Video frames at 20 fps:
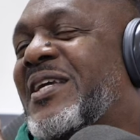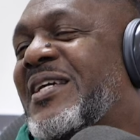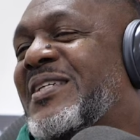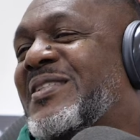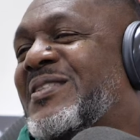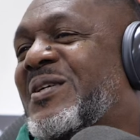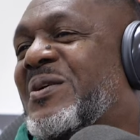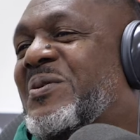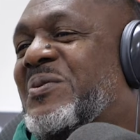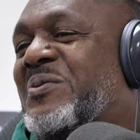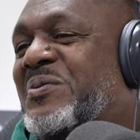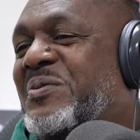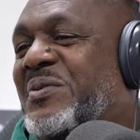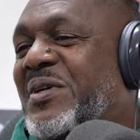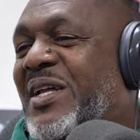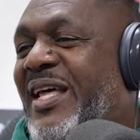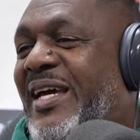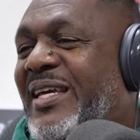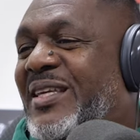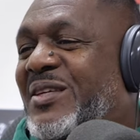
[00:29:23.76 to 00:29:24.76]
okay, so
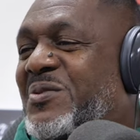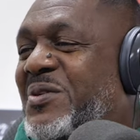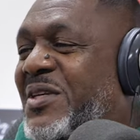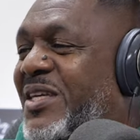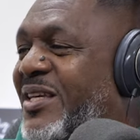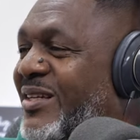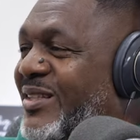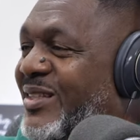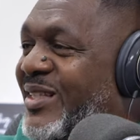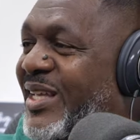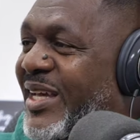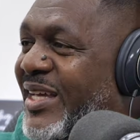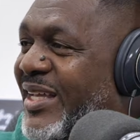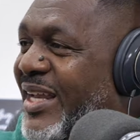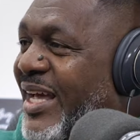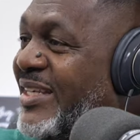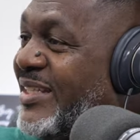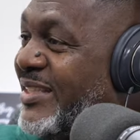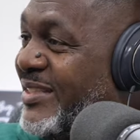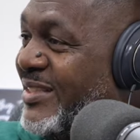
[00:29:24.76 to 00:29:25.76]
like you killed that.
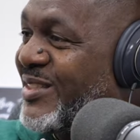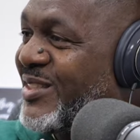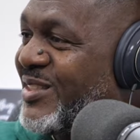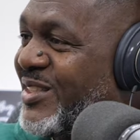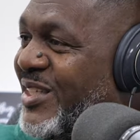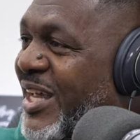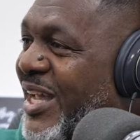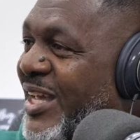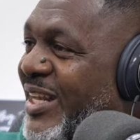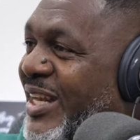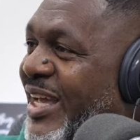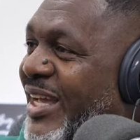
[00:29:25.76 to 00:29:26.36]
I listened to that.